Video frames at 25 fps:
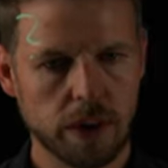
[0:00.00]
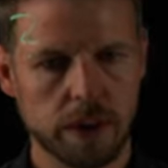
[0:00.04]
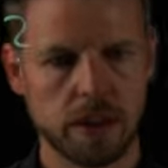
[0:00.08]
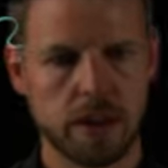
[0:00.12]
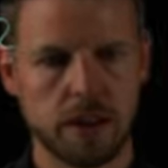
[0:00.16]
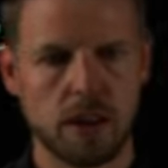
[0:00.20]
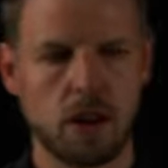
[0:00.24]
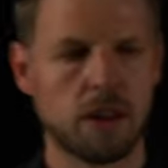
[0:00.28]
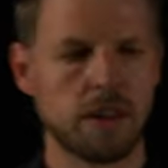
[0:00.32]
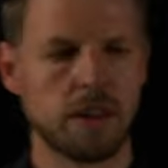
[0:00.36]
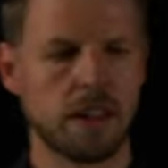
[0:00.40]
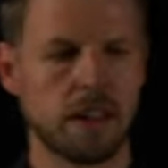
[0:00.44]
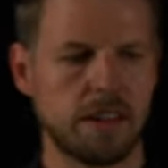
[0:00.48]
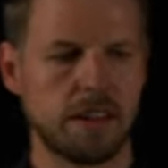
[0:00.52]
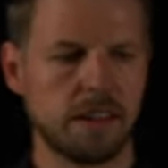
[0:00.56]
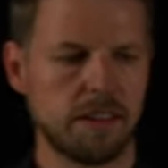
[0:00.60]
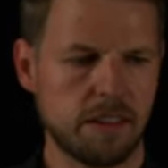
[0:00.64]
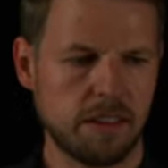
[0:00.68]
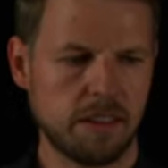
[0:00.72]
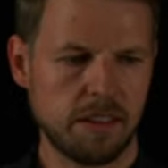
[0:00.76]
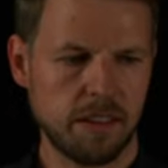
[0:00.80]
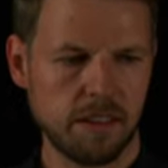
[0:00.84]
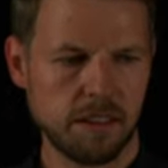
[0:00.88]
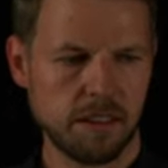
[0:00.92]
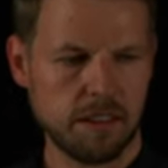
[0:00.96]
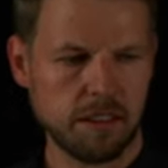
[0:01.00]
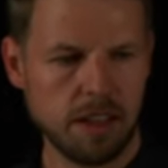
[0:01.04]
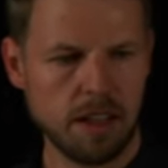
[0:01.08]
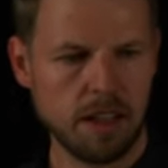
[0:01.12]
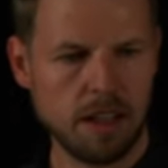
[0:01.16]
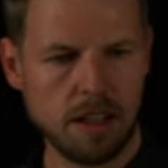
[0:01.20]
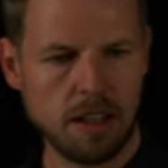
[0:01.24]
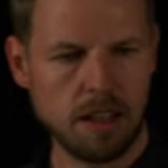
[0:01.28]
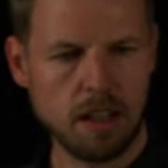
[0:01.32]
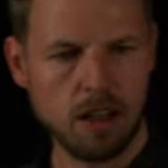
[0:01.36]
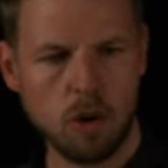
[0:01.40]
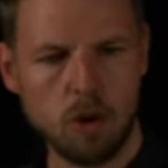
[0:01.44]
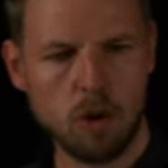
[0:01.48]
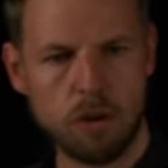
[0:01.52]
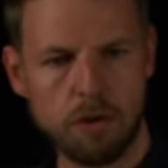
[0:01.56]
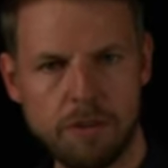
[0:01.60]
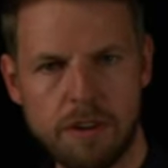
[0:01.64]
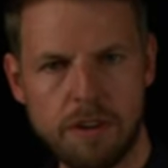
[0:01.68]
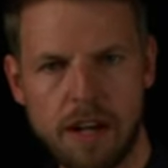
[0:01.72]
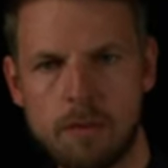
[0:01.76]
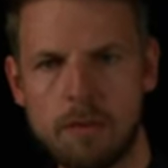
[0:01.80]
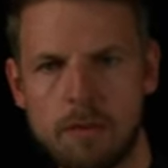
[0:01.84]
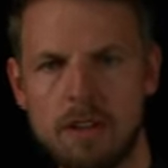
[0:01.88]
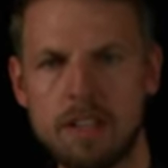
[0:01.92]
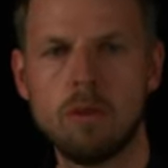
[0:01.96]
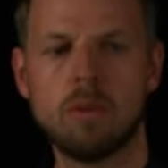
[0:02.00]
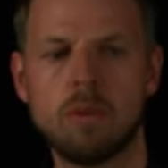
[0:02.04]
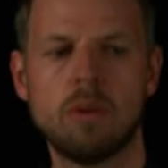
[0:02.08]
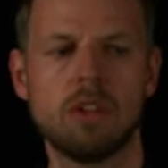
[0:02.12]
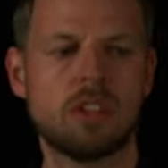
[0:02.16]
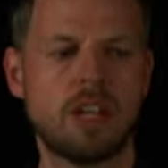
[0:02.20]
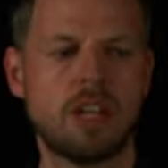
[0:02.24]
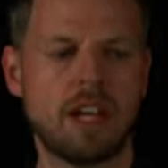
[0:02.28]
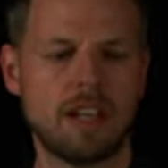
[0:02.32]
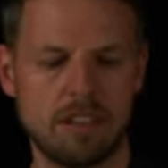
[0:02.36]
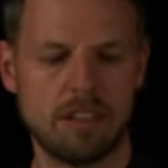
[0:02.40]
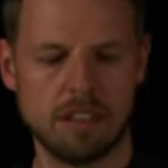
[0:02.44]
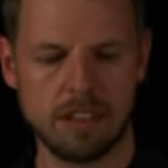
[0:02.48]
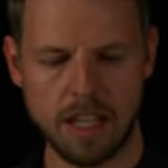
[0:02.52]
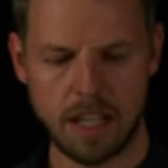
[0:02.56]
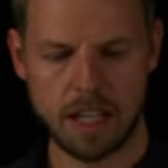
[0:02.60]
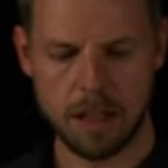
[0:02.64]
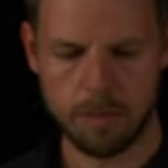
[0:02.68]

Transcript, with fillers: now that this is a whole family which has a name,